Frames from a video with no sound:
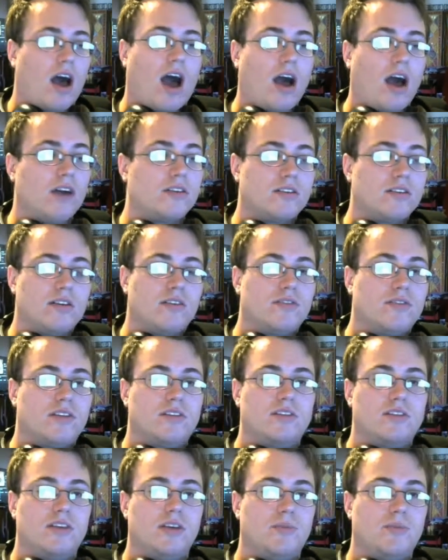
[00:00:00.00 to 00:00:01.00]
I'd love
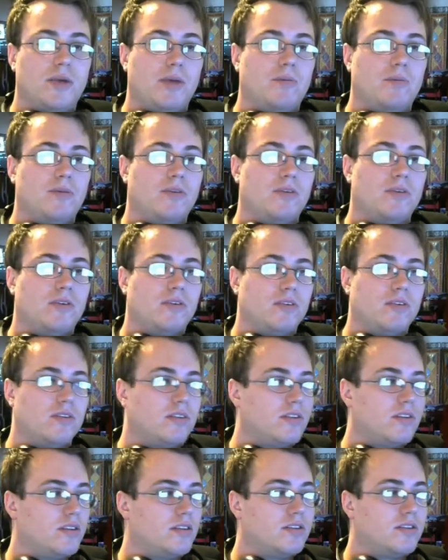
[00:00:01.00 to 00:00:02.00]
to see
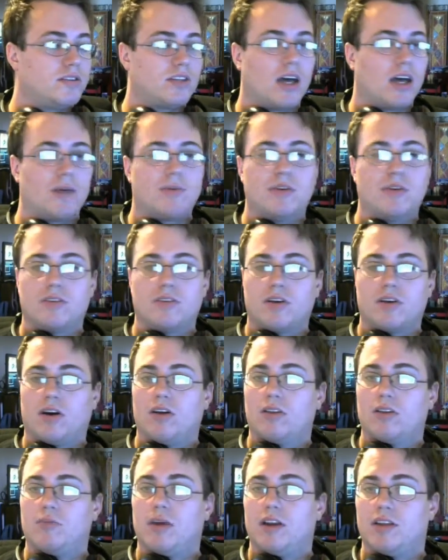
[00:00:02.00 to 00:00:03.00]
people stop using
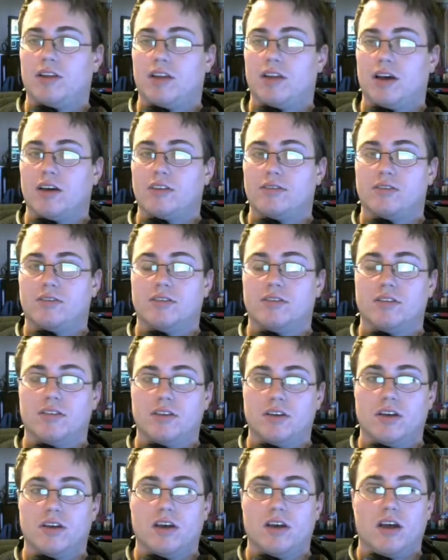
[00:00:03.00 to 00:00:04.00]
all the meta decks
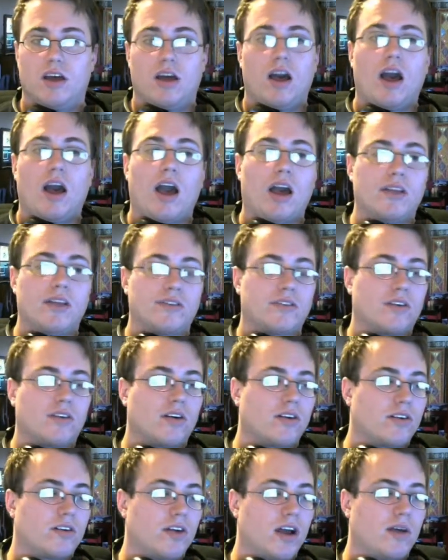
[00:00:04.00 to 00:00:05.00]
and
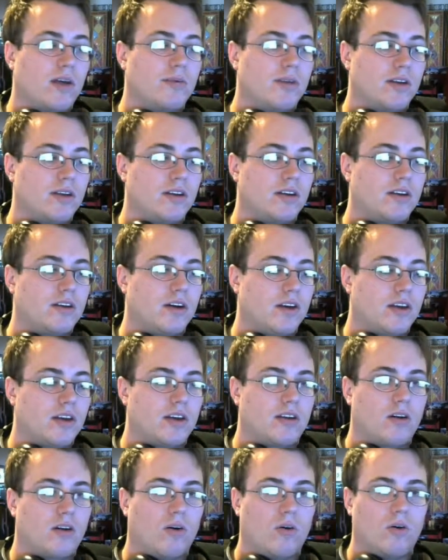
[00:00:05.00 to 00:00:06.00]
start grabbing
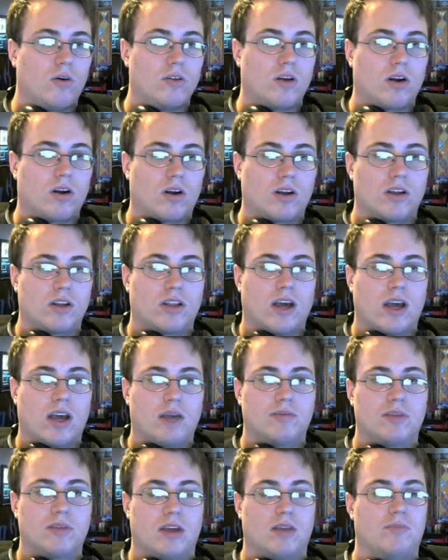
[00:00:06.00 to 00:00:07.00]
like old
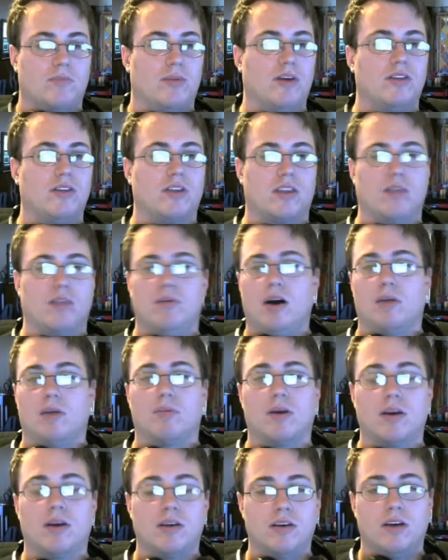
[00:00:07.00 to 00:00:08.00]
archetypes and building them
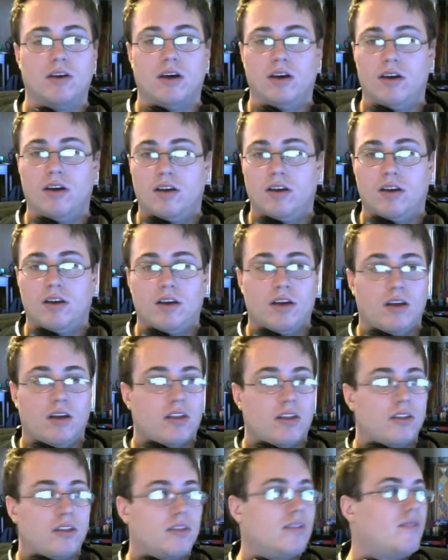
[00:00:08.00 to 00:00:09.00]
up.
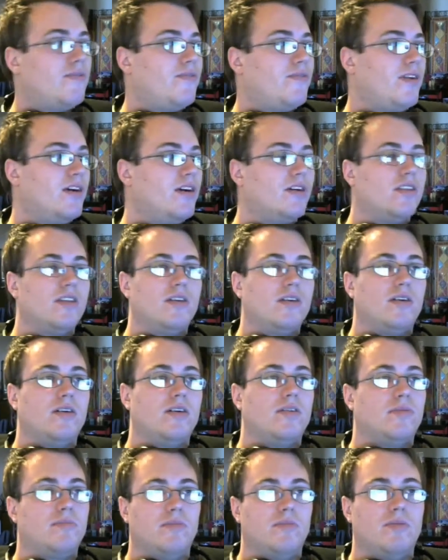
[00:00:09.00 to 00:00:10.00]
Fill
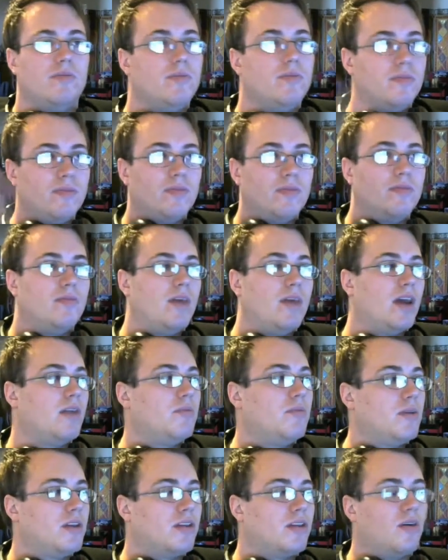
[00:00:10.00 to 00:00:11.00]
the
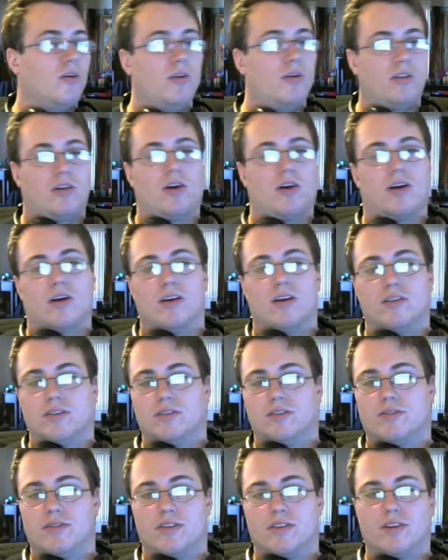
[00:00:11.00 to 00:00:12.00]
meta with old
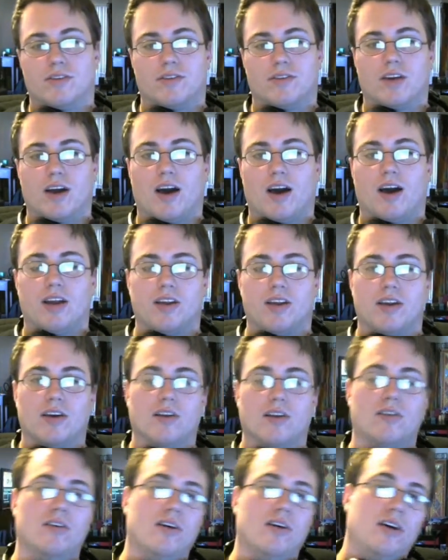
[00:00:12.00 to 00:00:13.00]
cards, for the love of God. You
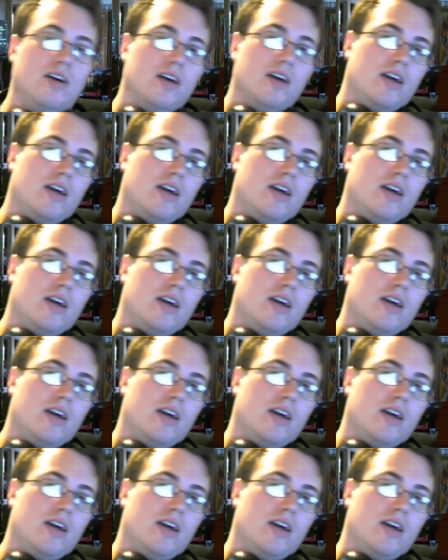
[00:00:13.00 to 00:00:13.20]
know,